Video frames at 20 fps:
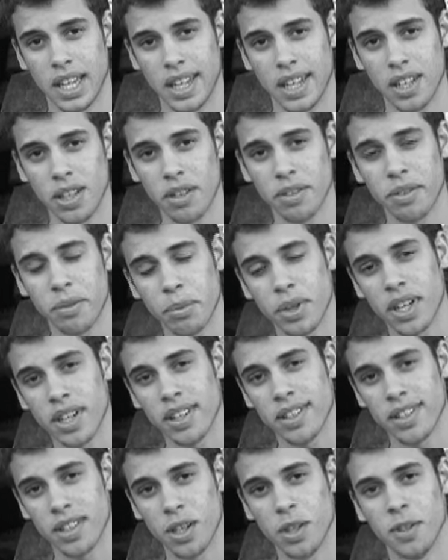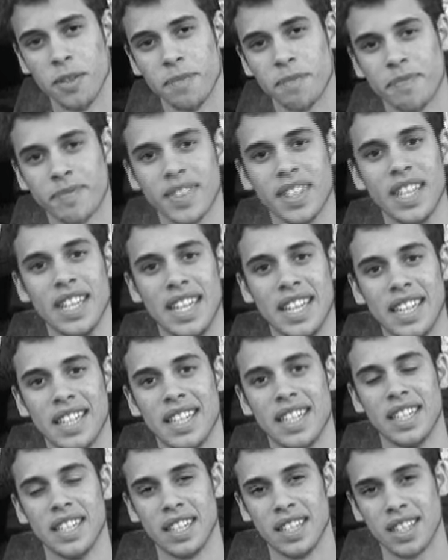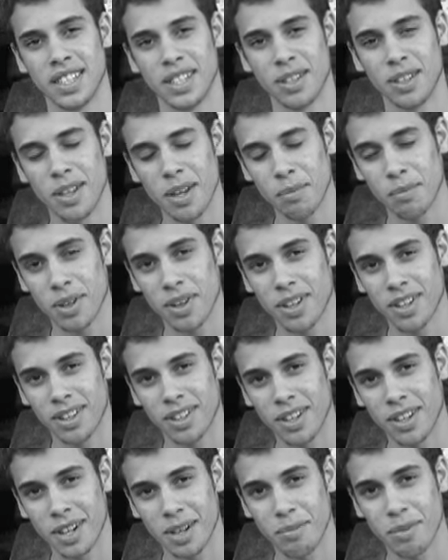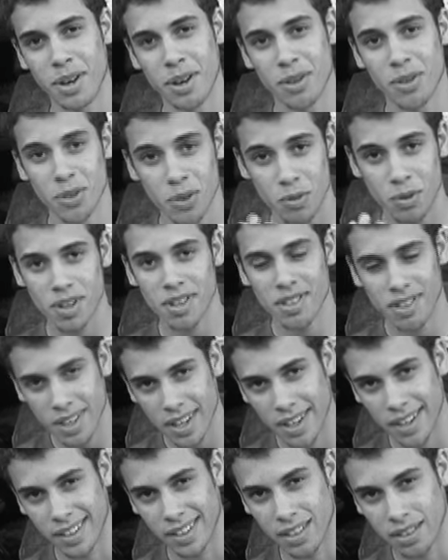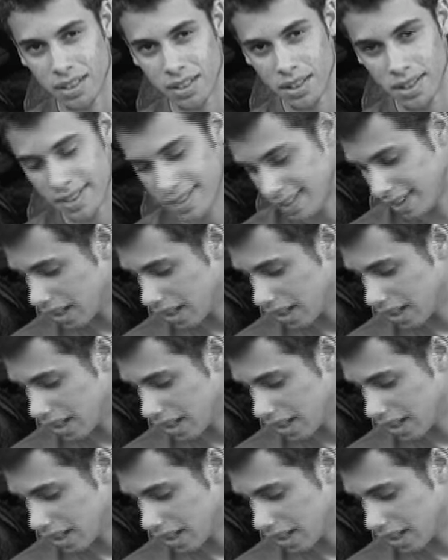Hello everybody, so today I'm going to talk about 3 things: